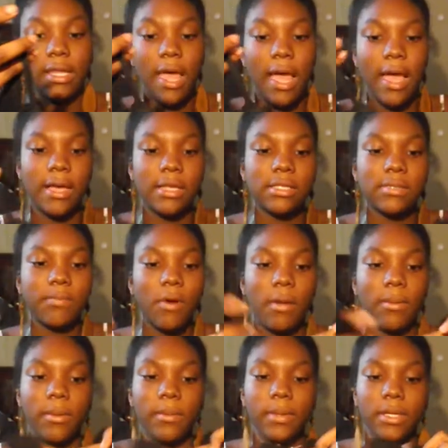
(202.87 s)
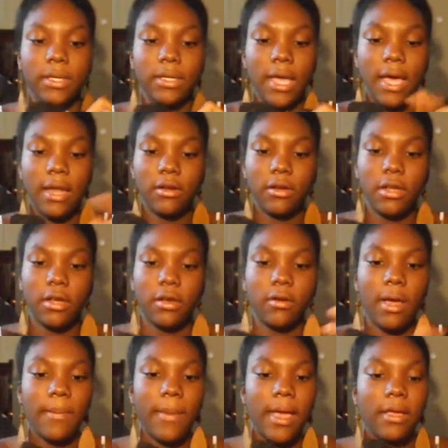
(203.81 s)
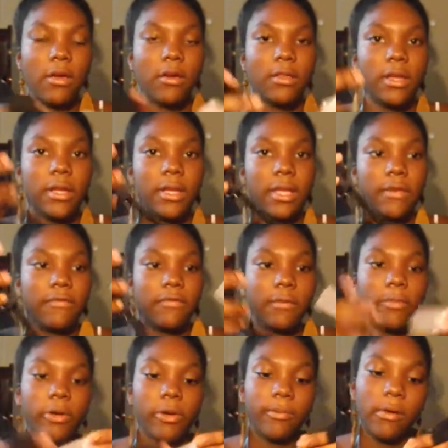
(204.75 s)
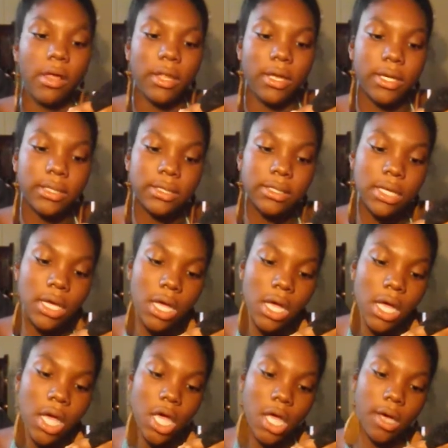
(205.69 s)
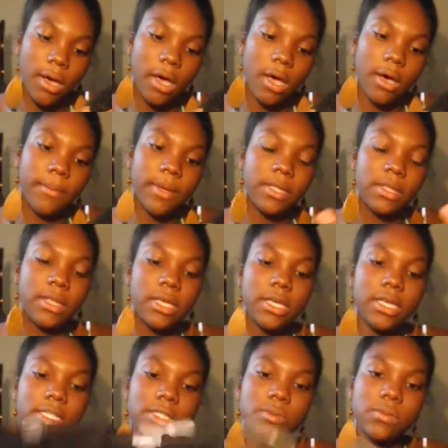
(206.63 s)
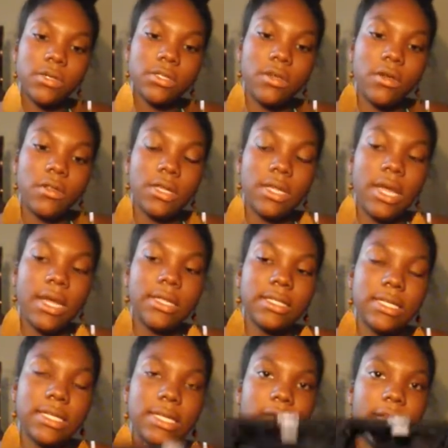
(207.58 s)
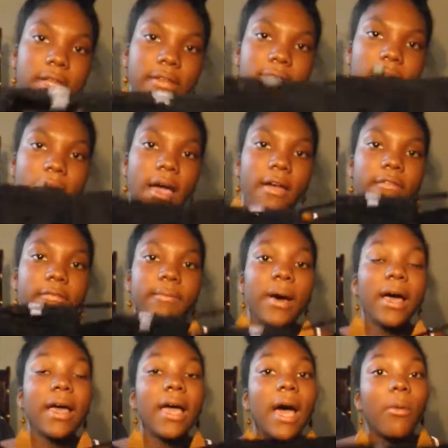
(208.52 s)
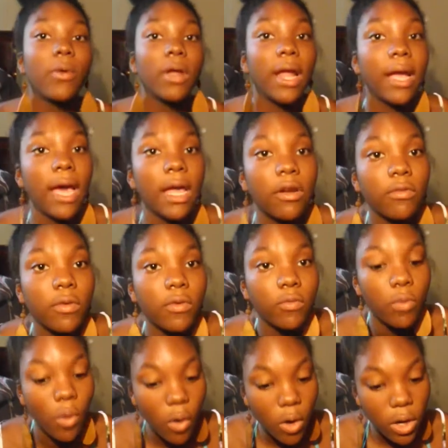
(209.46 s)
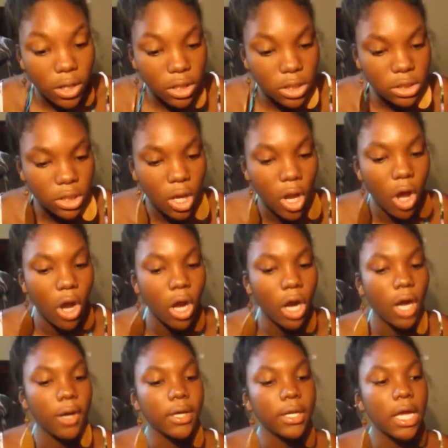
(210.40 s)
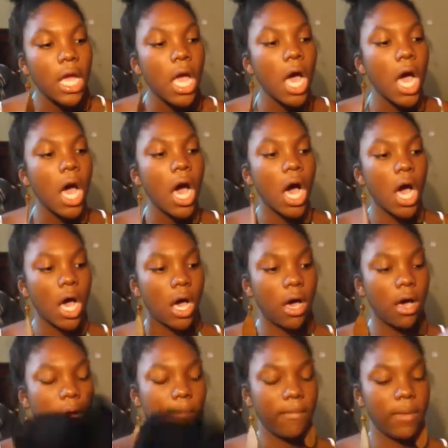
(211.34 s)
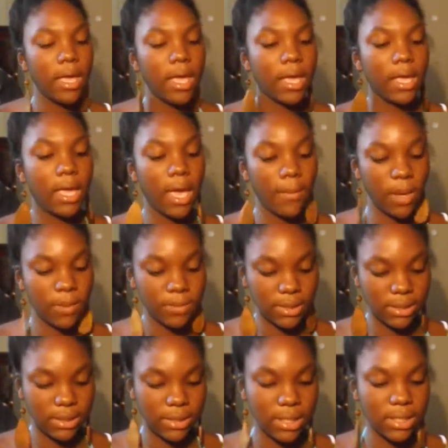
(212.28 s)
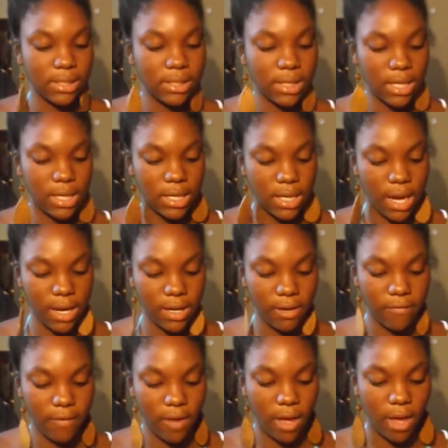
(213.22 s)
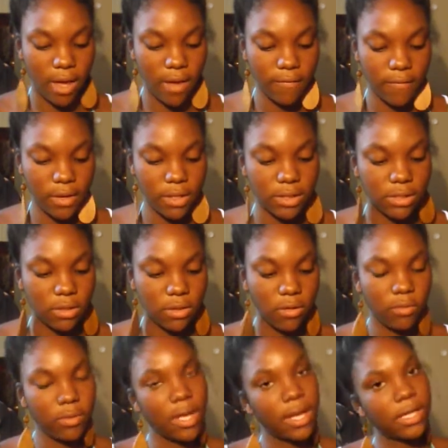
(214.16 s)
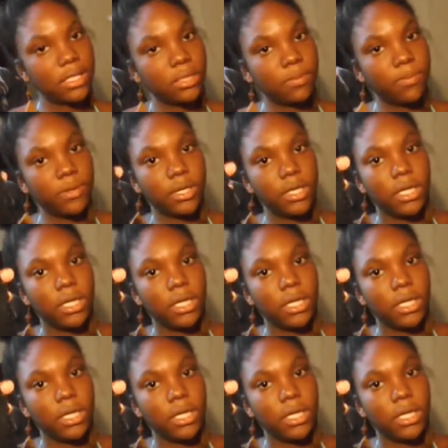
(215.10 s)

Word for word: last probably. I don't know. I might go there again for more bralettes. But this was only $19.95, but when I got a rewards card, it came up to $16.95, so that's pretty